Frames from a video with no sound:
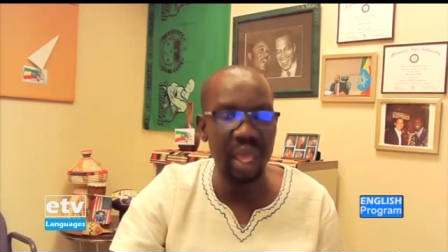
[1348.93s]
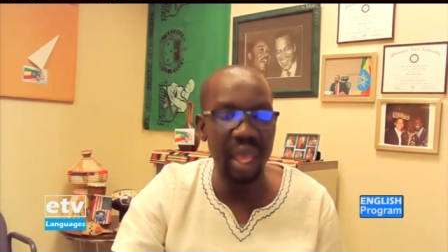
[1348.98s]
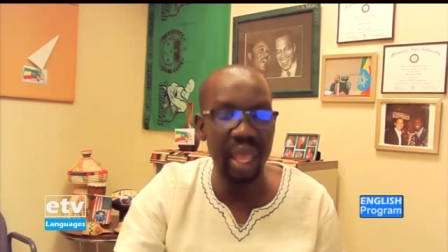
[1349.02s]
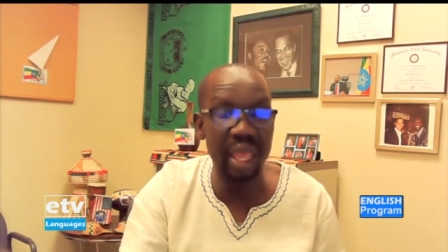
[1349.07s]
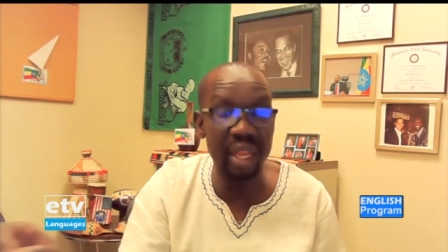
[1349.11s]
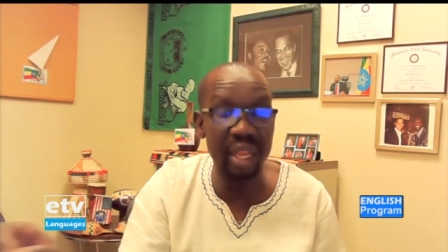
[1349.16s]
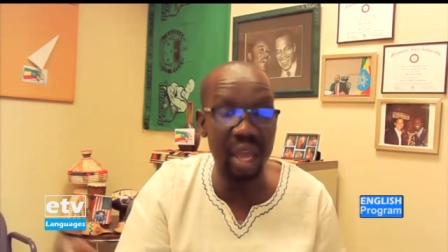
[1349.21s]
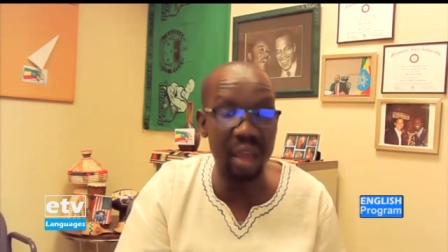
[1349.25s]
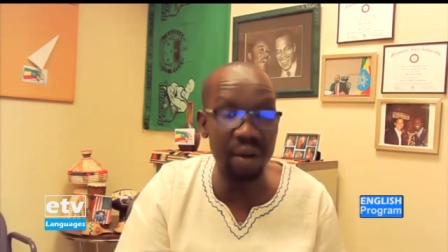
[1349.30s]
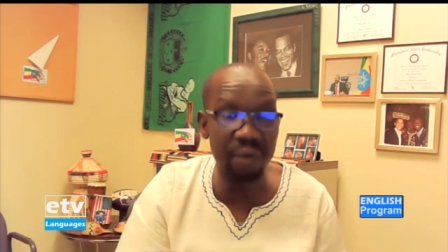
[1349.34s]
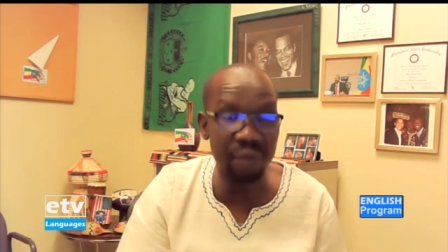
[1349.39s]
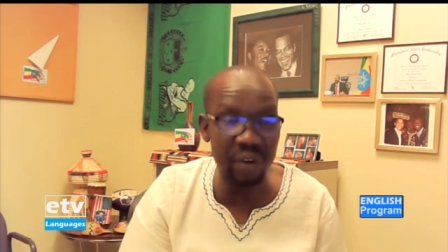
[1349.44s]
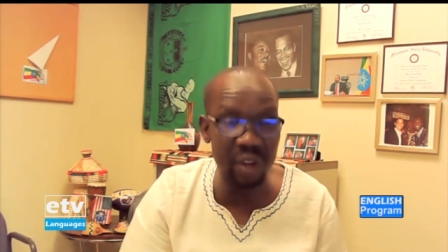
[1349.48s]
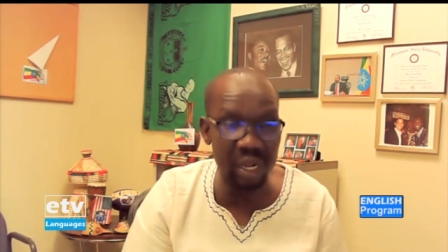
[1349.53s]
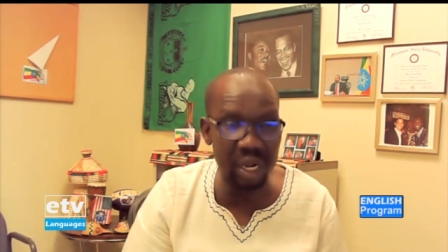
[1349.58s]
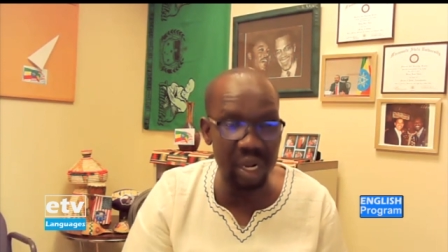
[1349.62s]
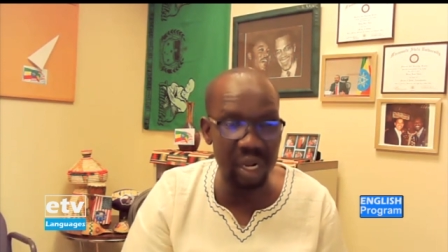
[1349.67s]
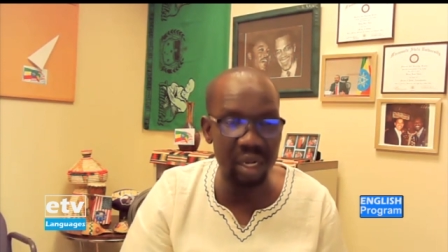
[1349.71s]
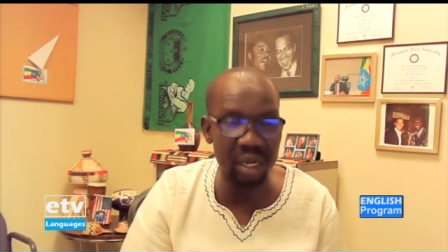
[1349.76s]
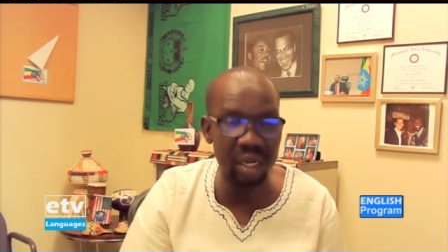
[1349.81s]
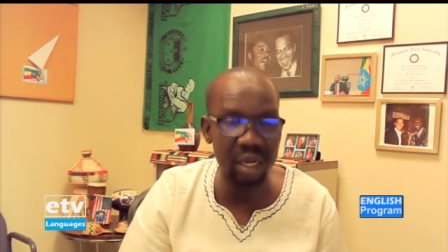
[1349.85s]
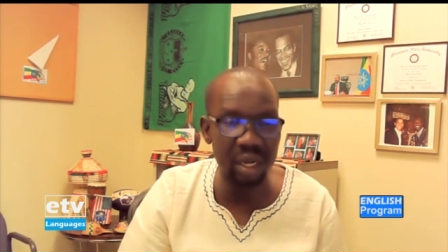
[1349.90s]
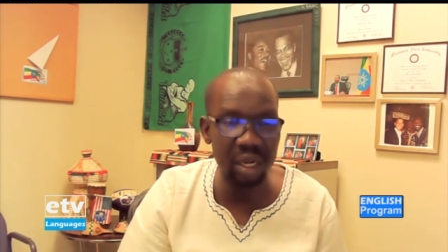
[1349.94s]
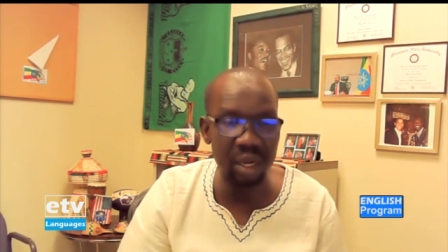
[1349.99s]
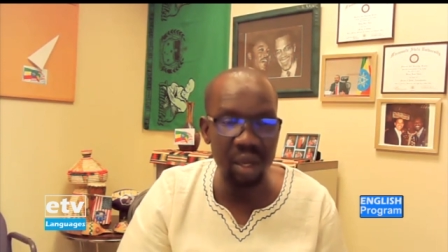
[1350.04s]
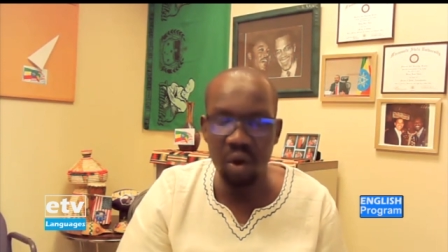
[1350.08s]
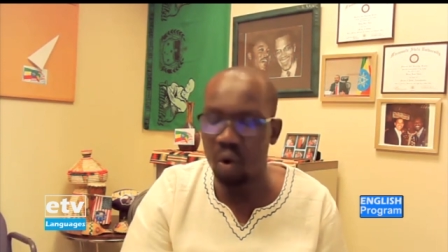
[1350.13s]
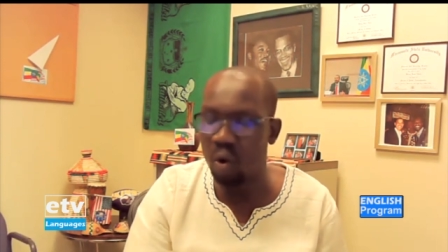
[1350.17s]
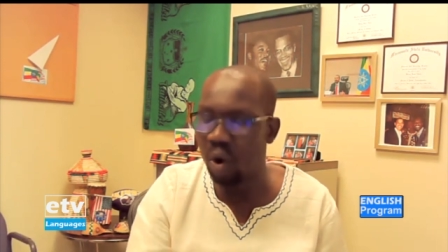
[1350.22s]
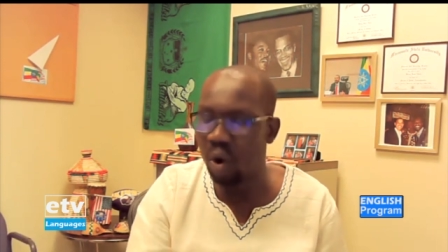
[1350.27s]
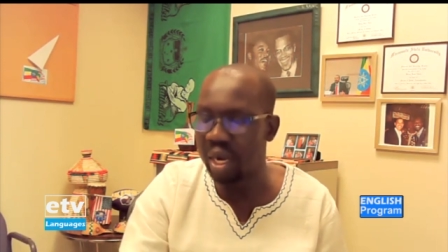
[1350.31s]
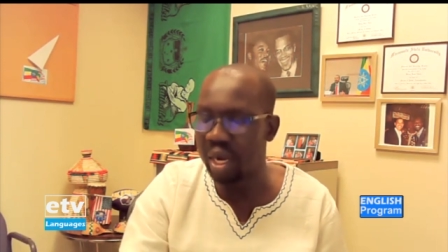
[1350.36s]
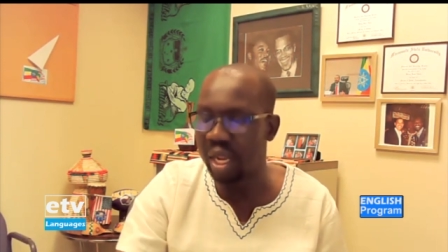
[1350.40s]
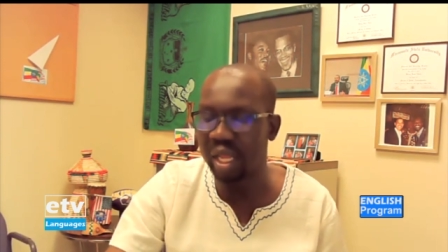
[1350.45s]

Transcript: in Africa who are